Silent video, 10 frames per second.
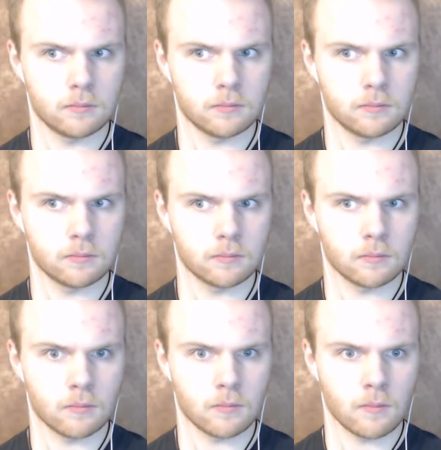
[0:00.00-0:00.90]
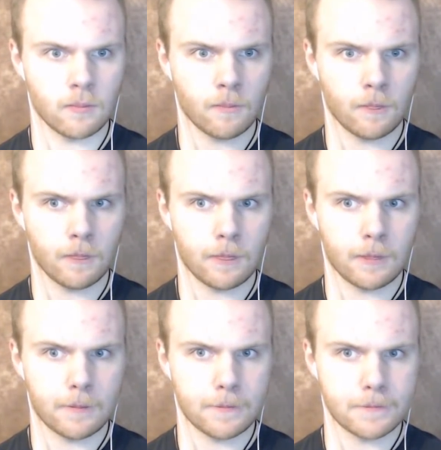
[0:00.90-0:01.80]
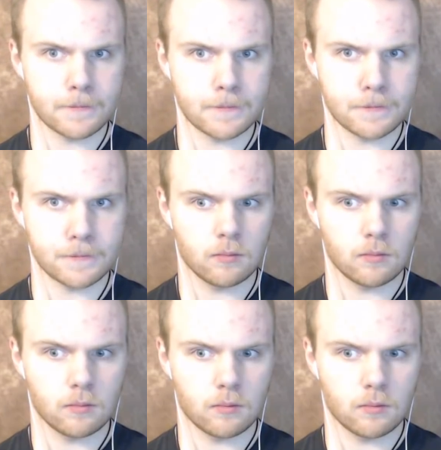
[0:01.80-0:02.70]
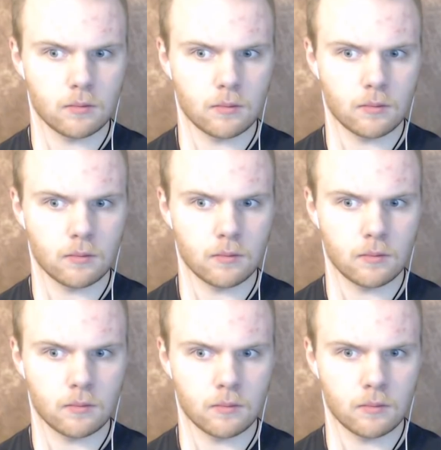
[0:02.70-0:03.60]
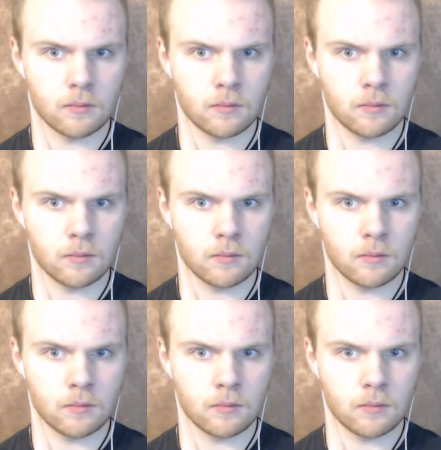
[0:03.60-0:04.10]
(silent)